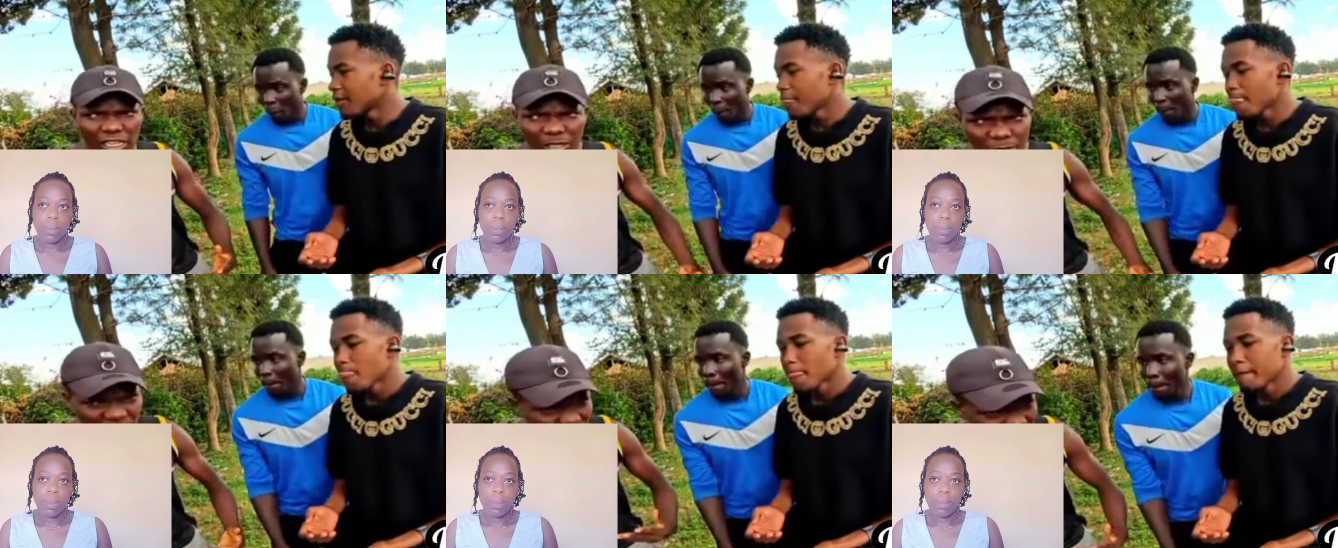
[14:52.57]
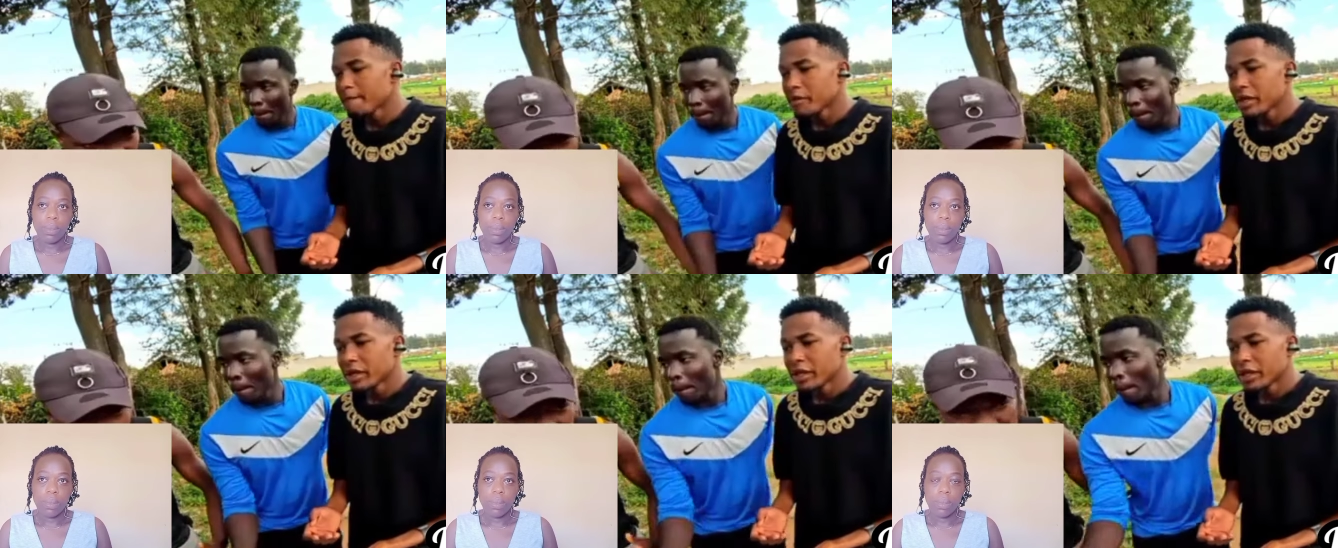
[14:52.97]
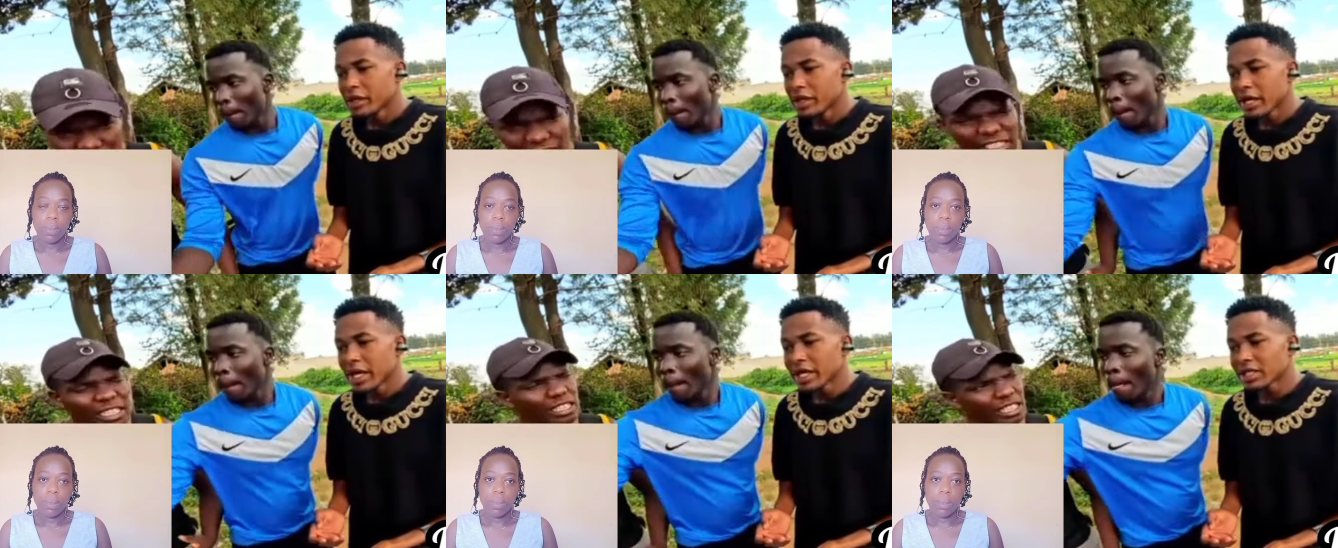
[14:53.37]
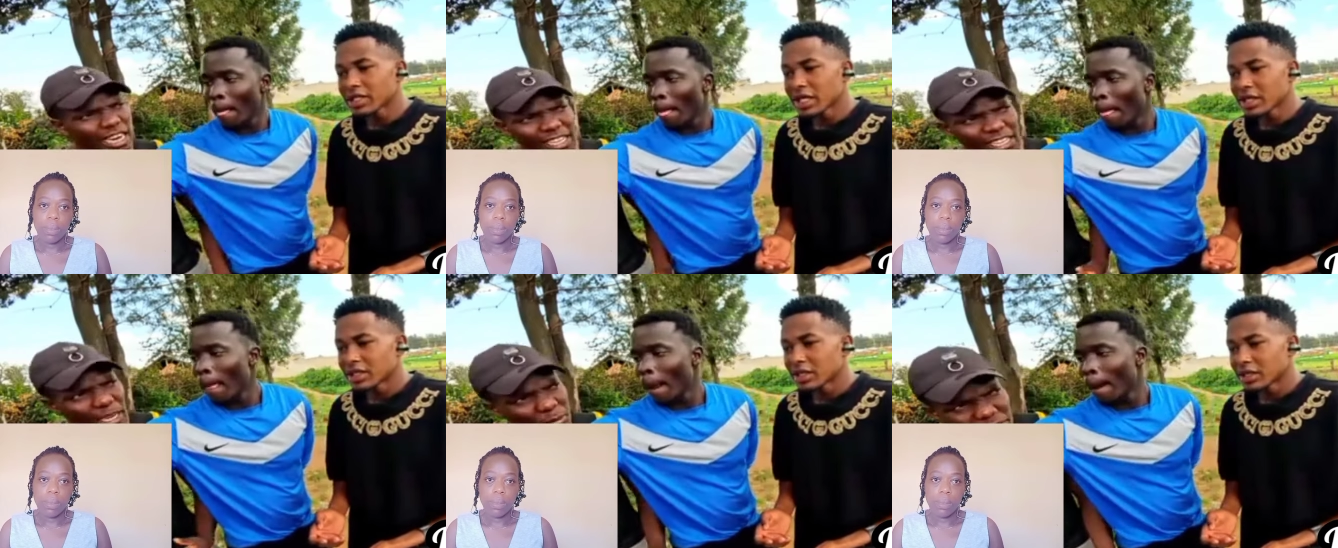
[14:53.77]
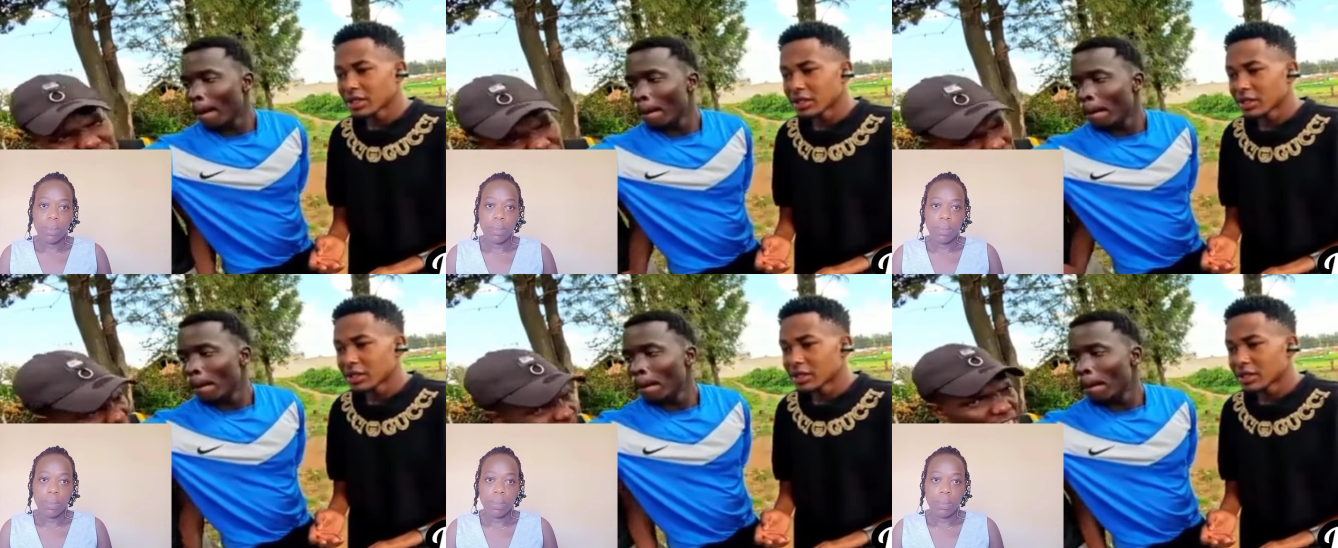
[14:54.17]
Speaker 1: any miscellaneous, exactly. like a
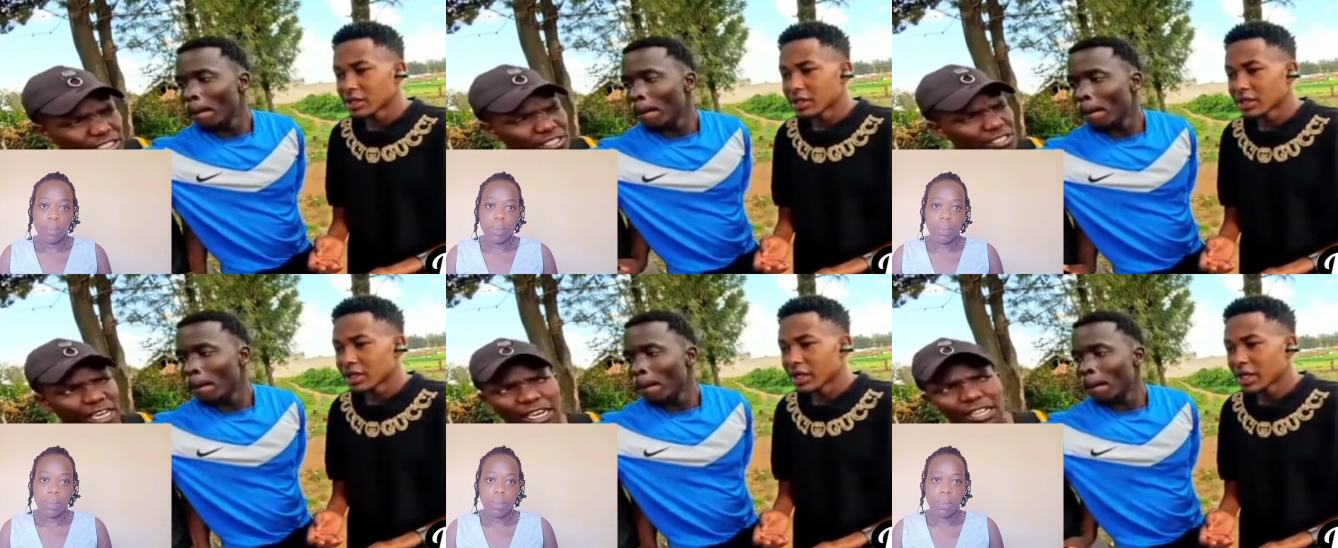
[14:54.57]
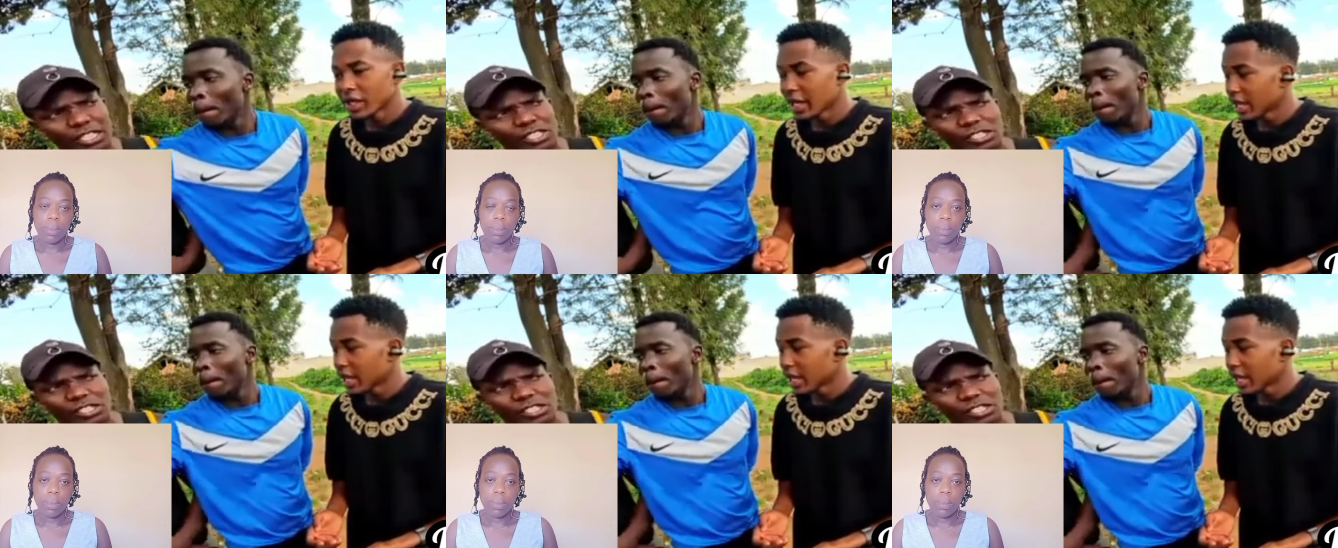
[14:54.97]
miscellaneous challenge.